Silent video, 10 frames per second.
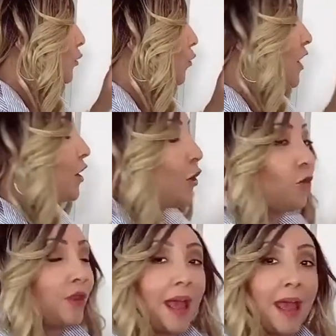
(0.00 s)
we
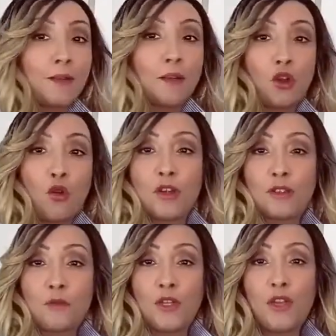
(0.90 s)
know that the
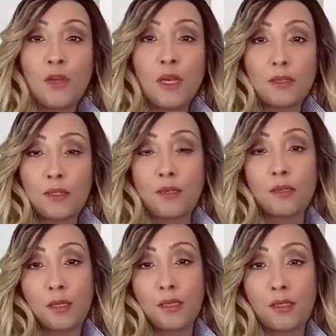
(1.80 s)
cost of living is
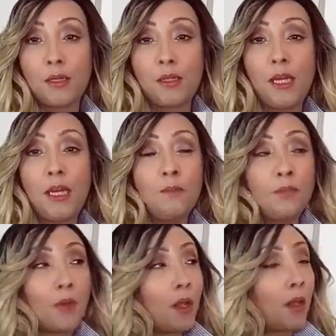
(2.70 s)
consistently
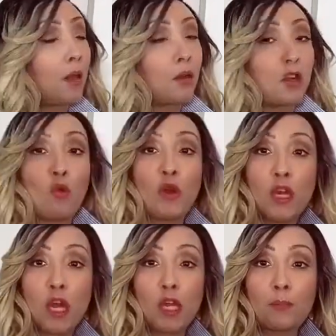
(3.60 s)
uh,
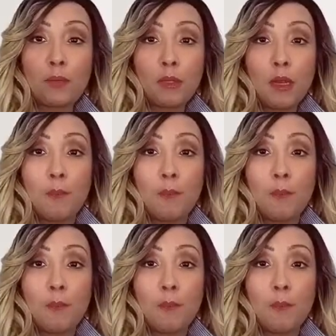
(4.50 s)
going up,